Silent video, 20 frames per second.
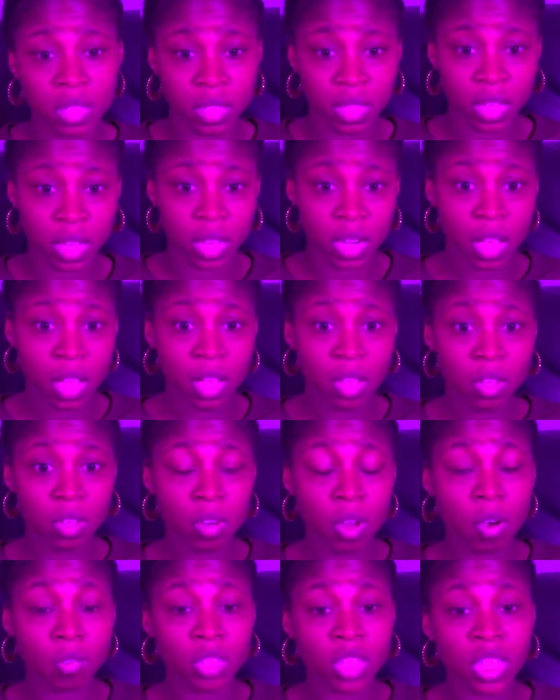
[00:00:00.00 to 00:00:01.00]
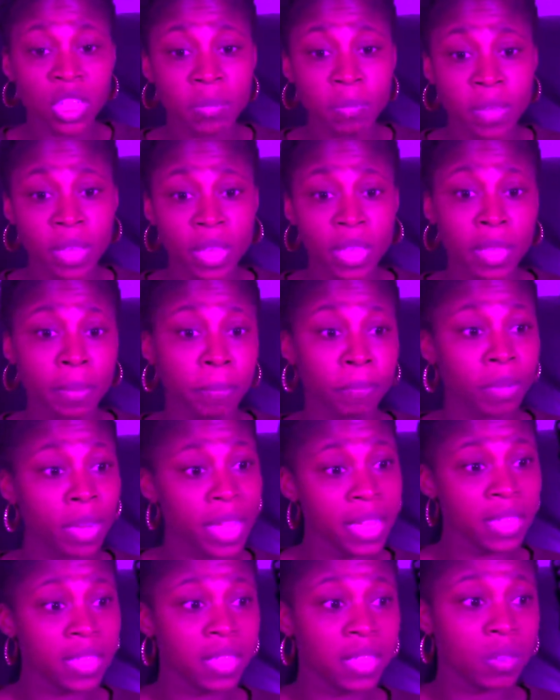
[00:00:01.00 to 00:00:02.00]
and, just being
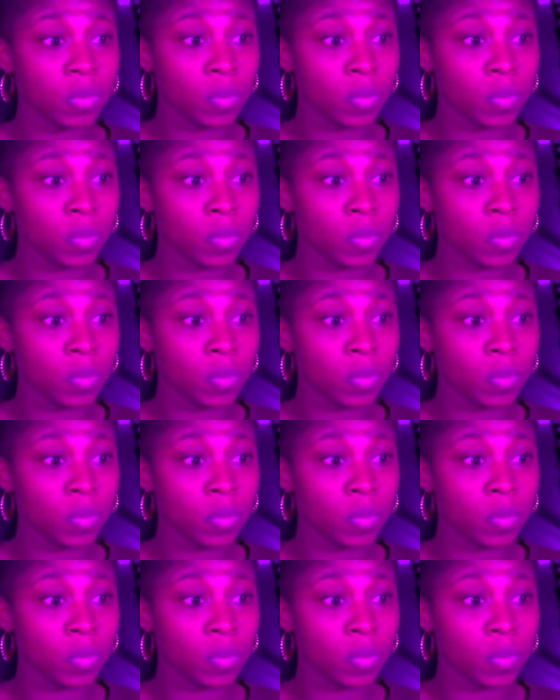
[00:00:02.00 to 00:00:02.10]
complacent